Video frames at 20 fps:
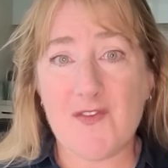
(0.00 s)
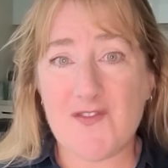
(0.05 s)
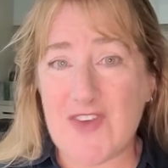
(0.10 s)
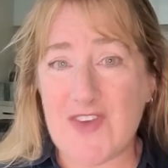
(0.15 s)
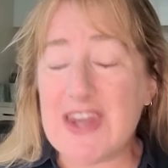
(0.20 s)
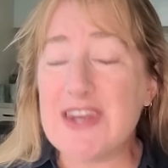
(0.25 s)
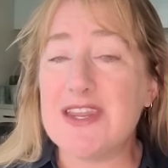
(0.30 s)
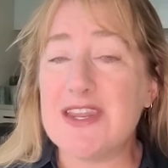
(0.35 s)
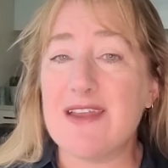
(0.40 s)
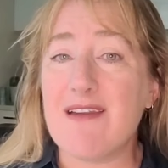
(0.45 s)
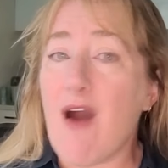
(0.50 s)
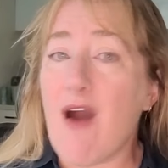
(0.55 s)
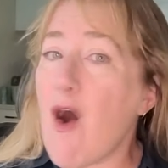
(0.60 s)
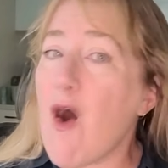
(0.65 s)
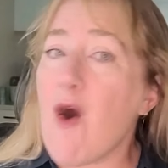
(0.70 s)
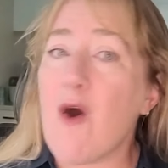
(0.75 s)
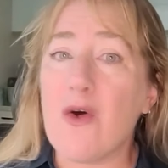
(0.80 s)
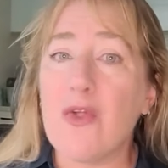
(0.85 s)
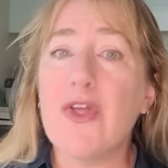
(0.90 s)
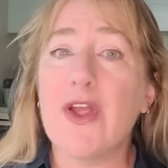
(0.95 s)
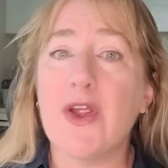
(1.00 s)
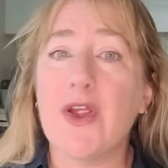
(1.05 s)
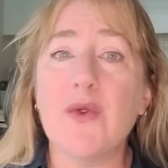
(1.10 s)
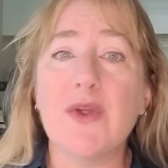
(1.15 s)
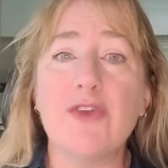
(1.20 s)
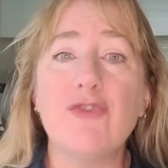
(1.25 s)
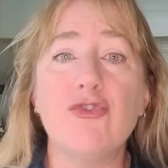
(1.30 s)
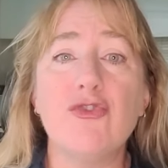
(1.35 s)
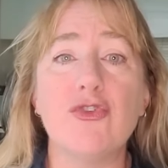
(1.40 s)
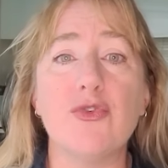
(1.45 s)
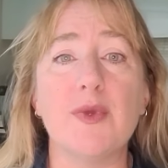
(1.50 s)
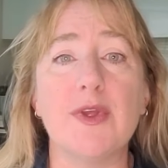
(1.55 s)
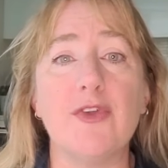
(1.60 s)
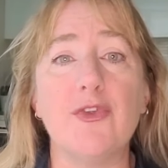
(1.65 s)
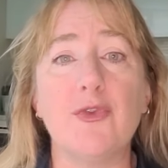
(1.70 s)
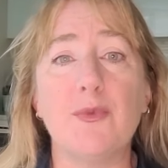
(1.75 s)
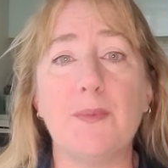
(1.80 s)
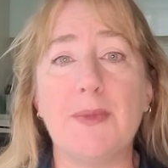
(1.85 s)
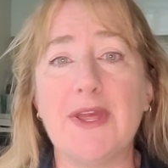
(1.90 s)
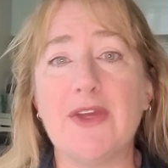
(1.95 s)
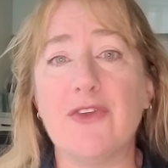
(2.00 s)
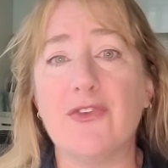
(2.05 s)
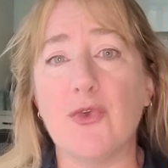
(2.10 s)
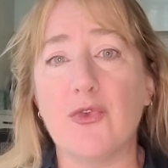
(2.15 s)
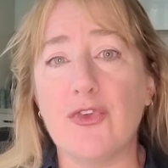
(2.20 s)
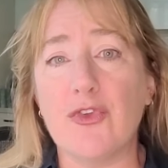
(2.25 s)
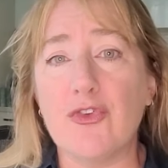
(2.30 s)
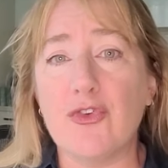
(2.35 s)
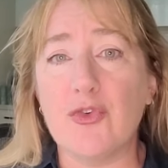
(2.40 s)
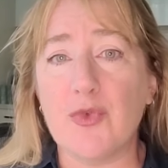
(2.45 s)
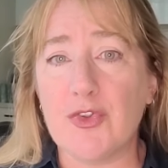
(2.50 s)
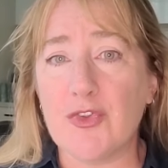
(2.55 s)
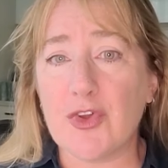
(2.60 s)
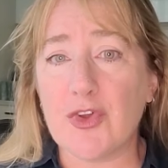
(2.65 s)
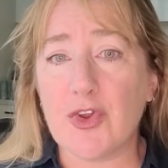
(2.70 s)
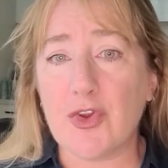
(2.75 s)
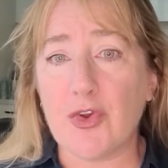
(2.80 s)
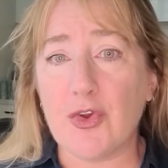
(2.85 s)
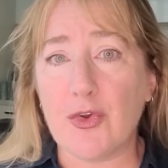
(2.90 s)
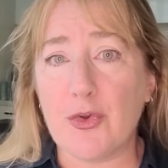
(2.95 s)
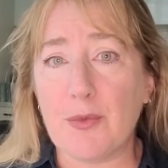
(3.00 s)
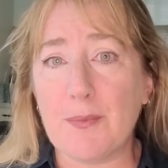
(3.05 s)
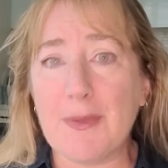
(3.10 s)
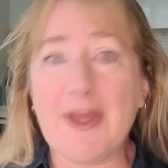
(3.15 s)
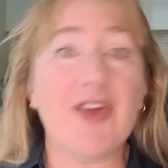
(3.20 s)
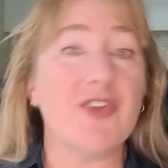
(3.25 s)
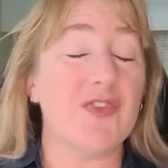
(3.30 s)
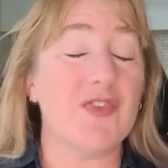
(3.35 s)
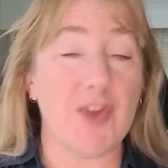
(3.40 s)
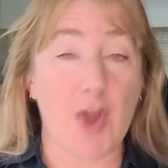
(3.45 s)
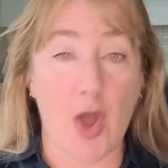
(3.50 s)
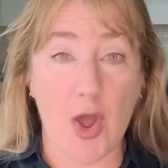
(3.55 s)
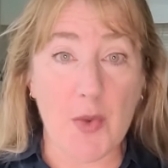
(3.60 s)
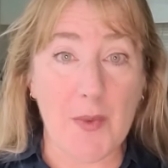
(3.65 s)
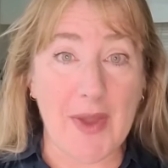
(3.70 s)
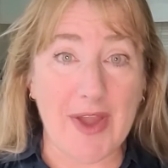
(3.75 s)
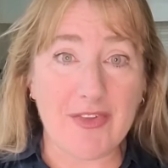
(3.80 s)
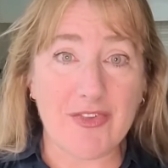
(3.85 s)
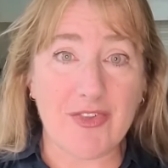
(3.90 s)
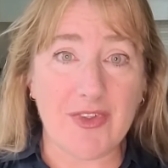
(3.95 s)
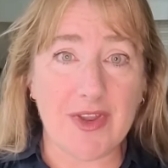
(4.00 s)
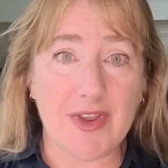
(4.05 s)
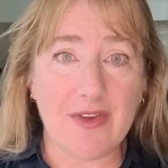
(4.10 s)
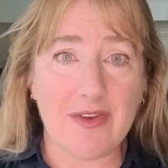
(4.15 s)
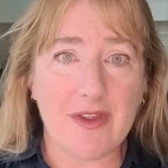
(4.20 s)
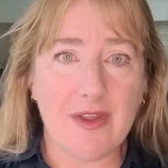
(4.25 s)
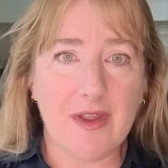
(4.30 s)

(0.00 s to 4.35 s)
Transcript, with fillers: funded all their injuries because those injuries occurred because of an auto accident